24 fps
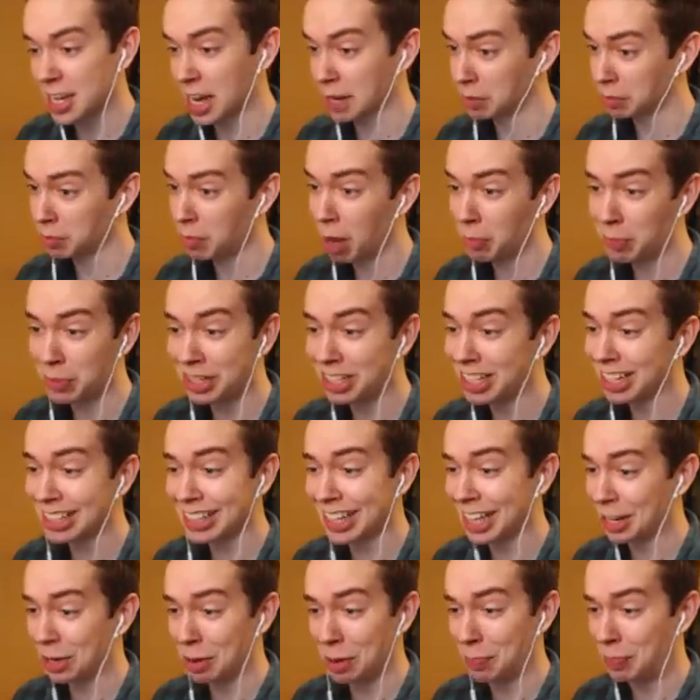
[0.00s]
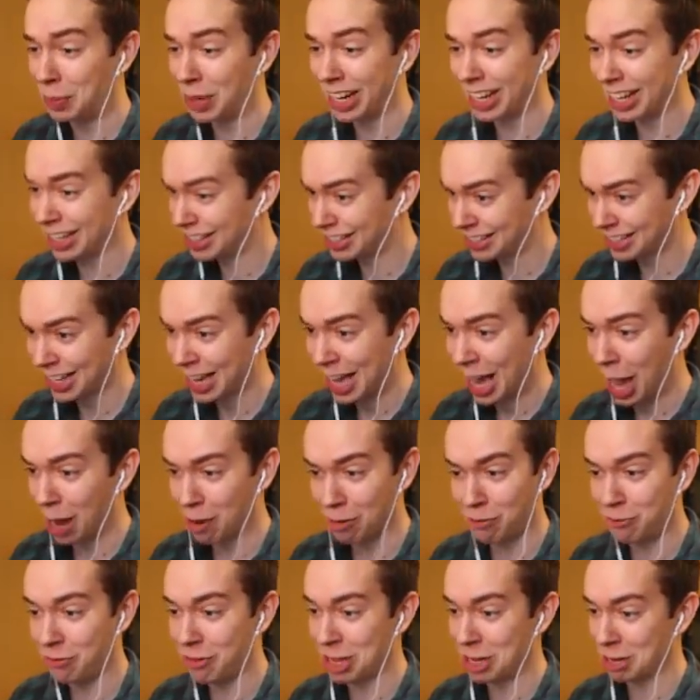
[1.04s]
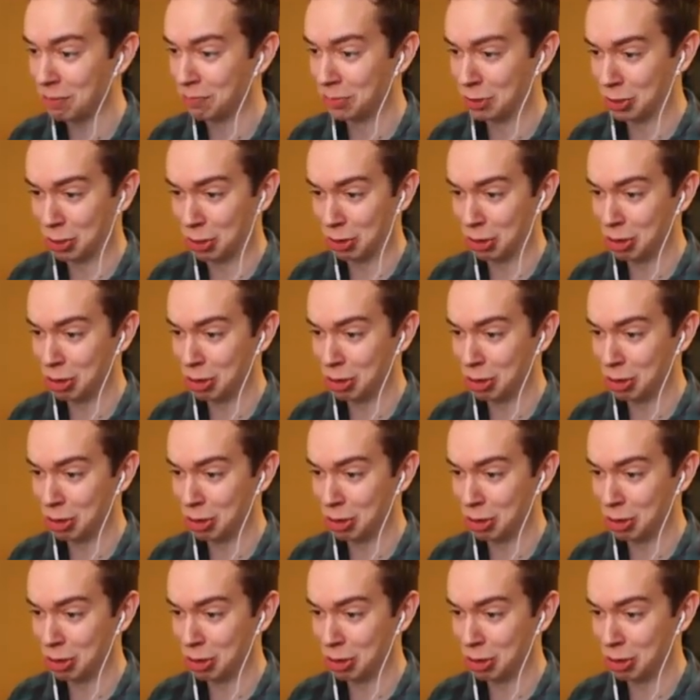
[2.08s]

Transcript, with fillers: Chop him up into little bits and feed him to